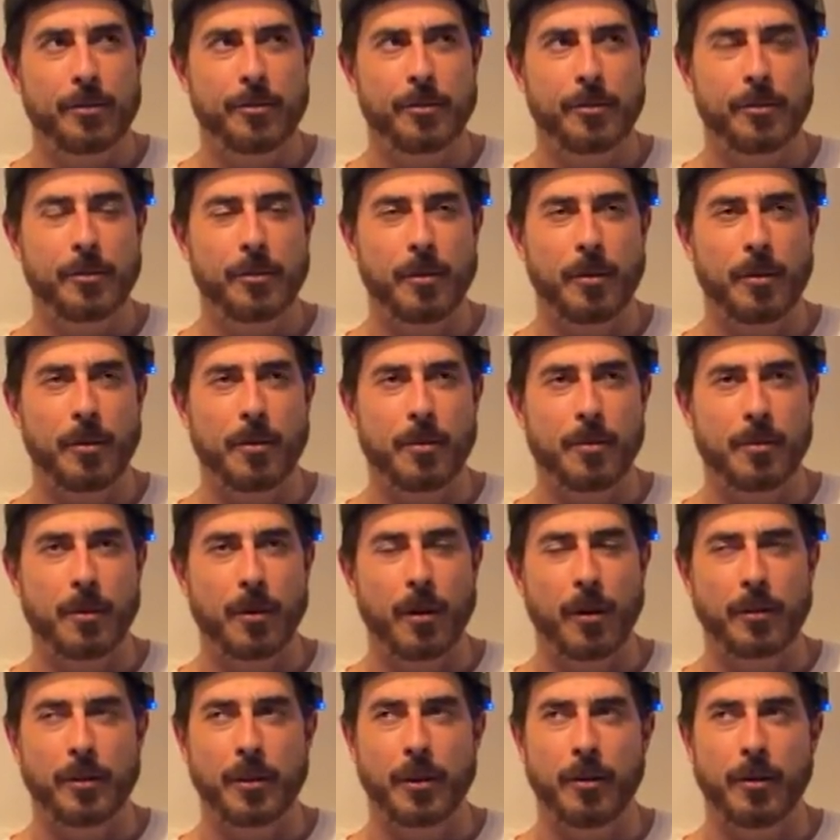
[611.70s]
So
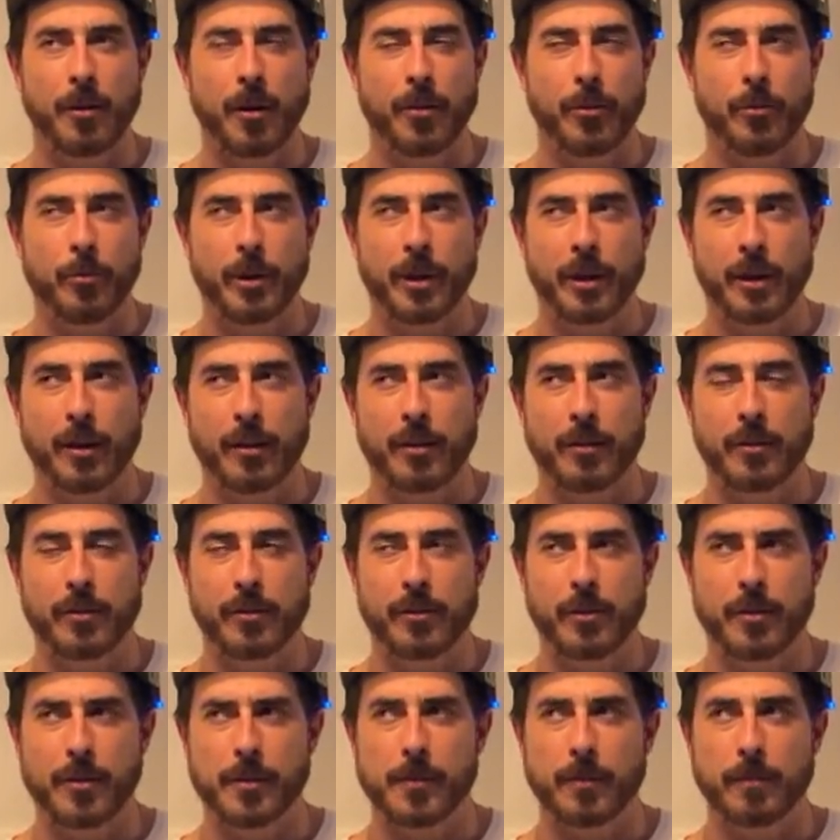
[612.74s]
on the weekend.
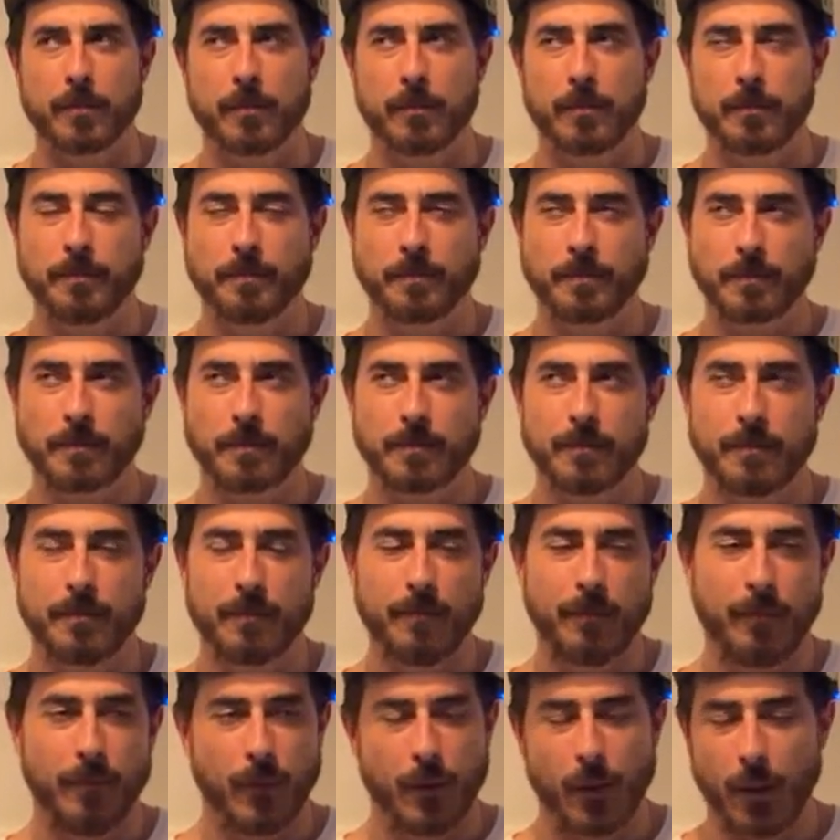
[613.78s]
So
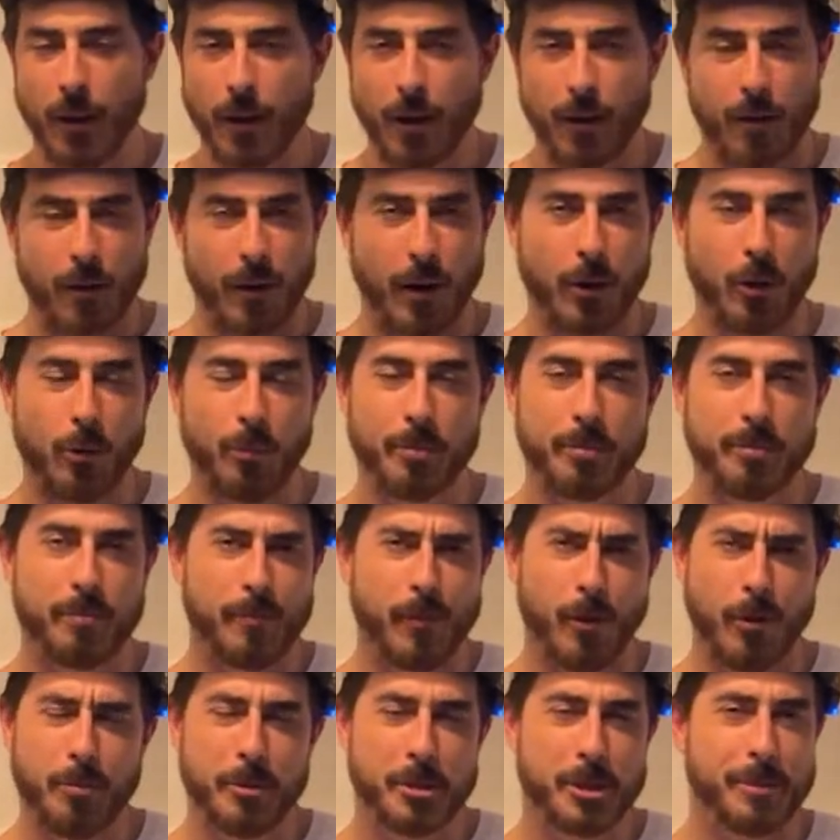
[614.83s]
yeah, I
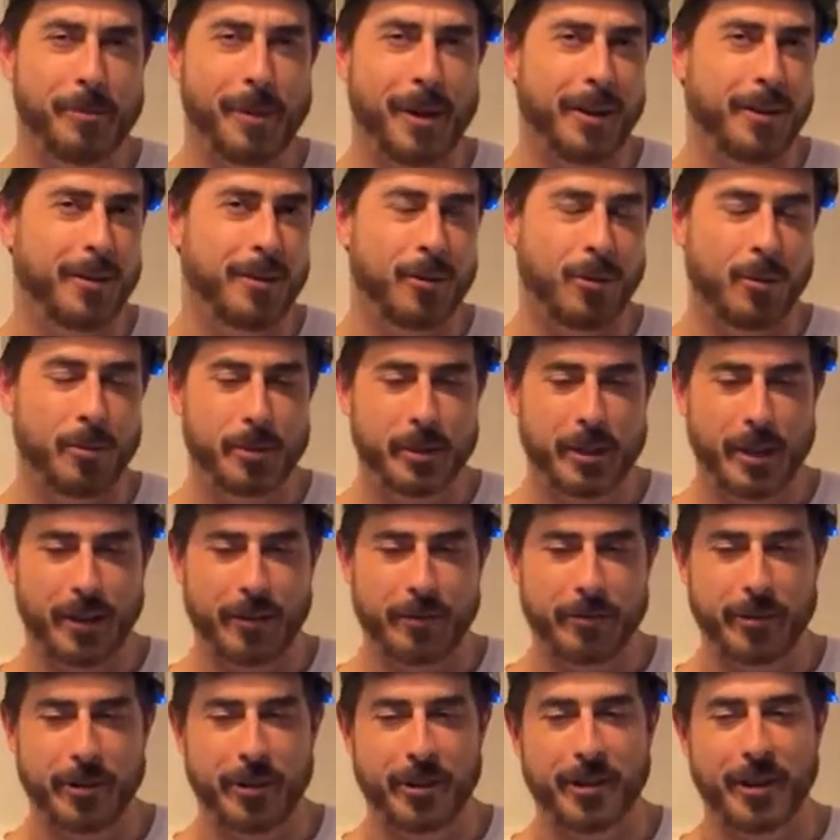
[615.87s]
hope she made it and hope she had
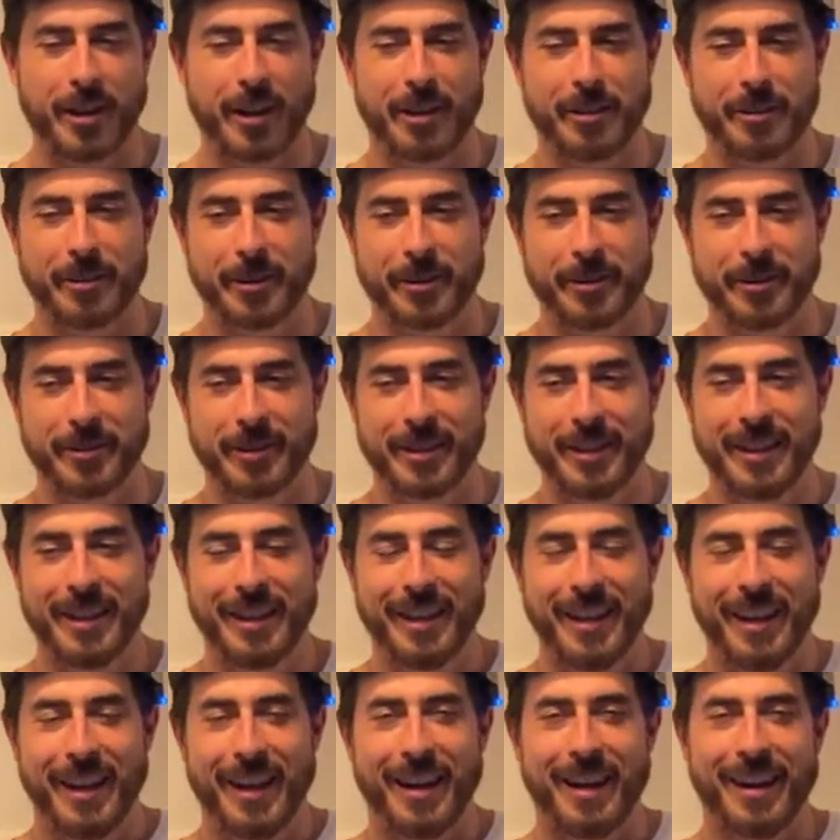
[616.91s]
fun. I don't know.
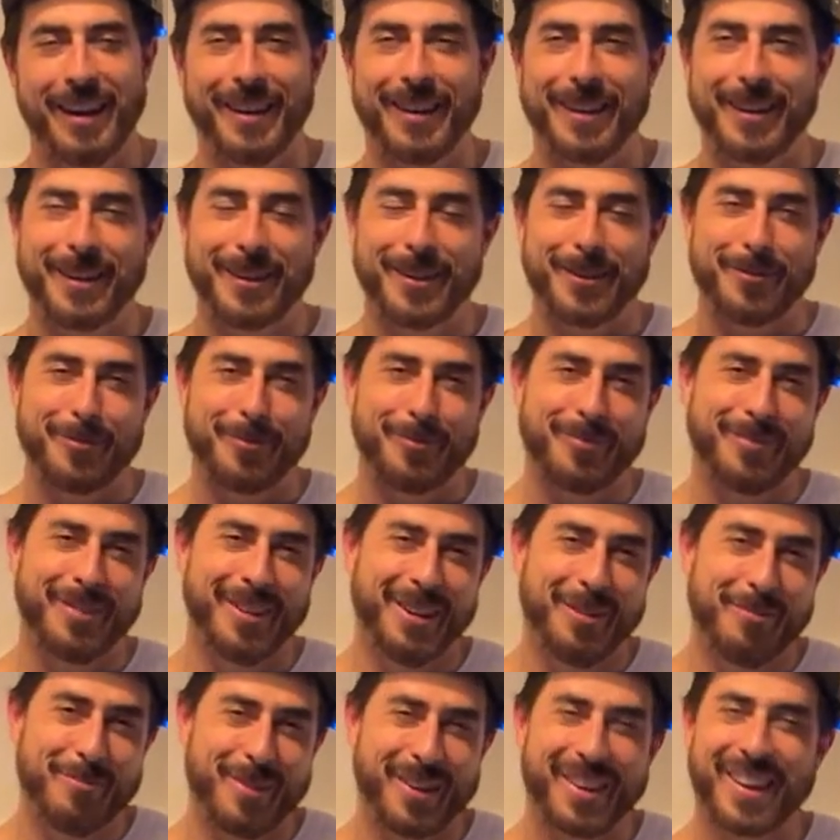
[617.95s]

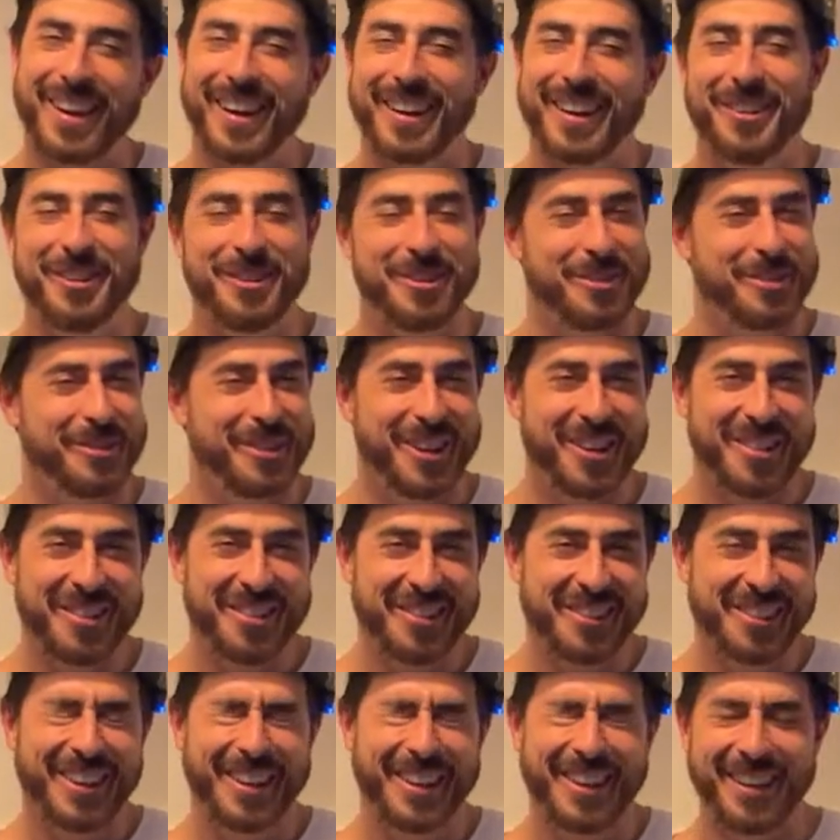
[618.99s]
But yeah, no, nothing.
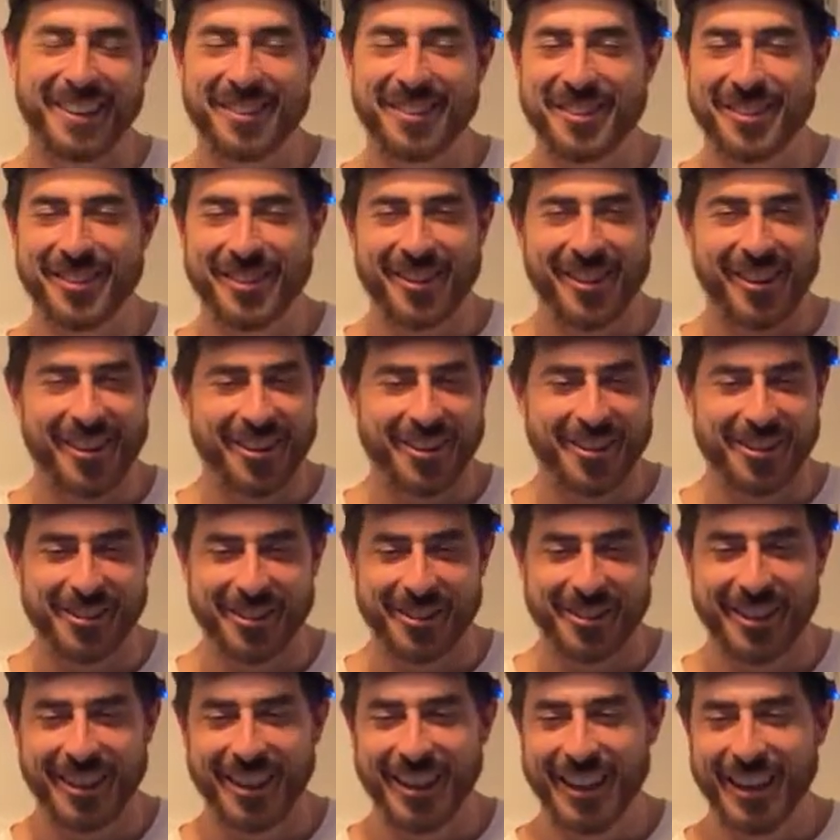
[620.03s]
Instacart girl,
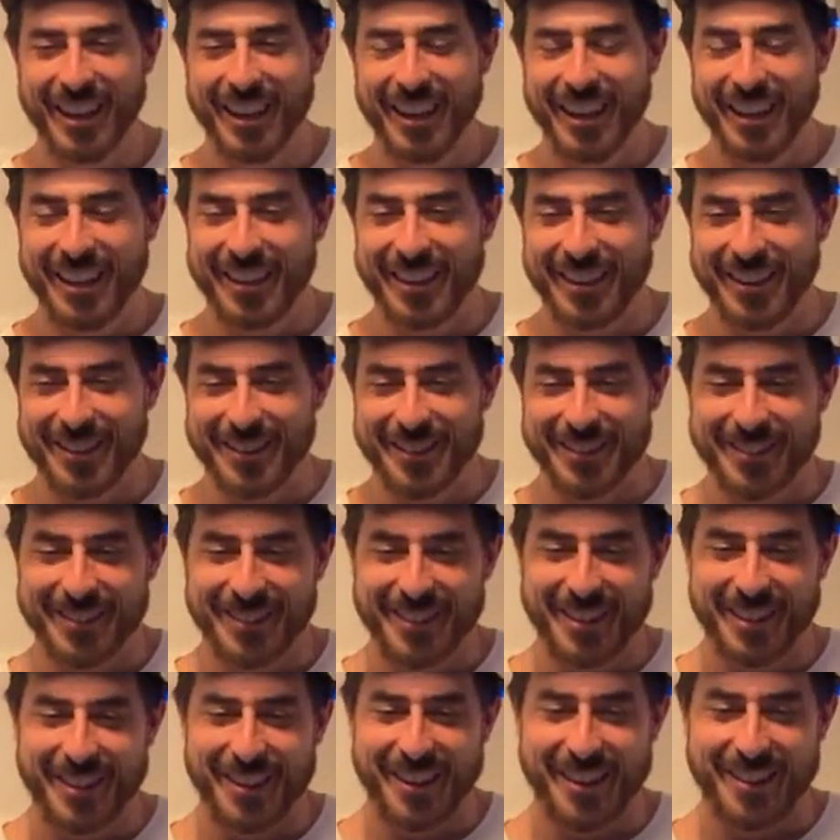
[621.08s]
no,
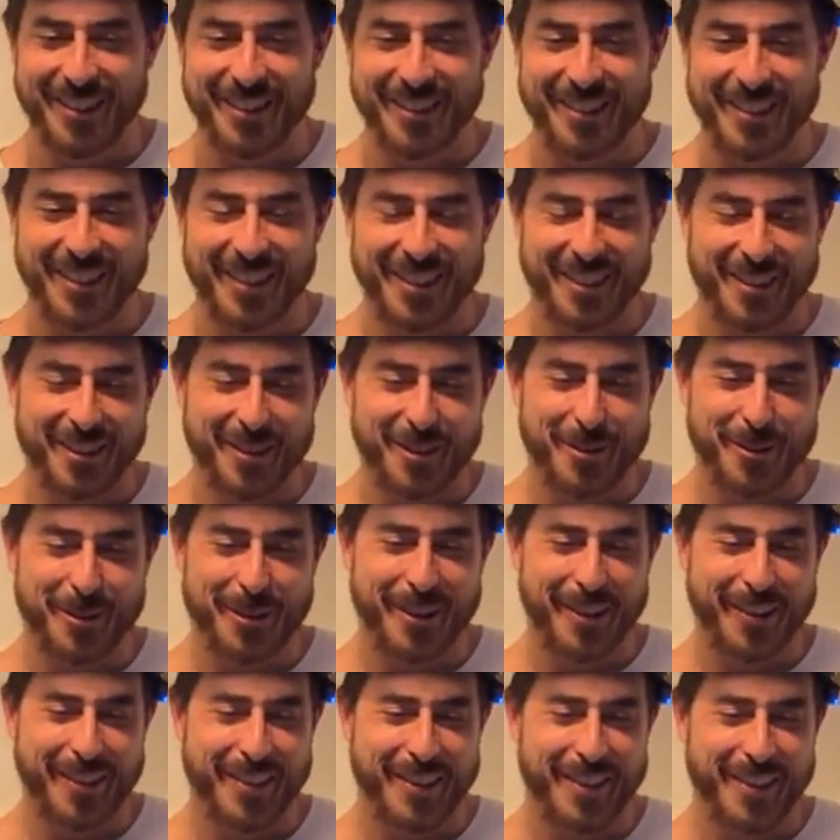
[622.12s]
nothing going
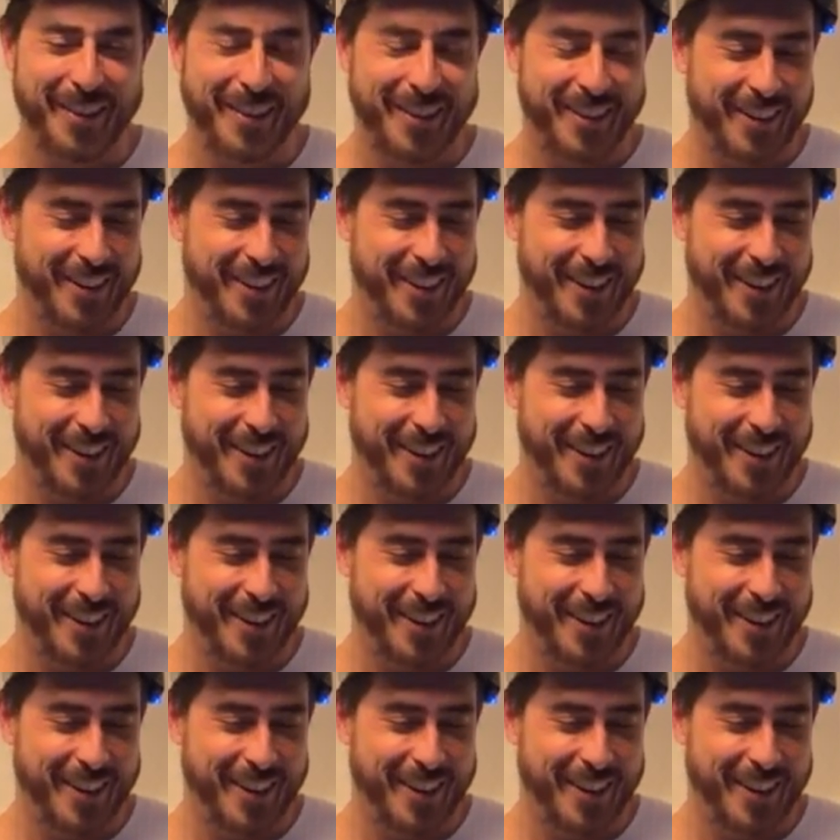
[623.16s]
on there.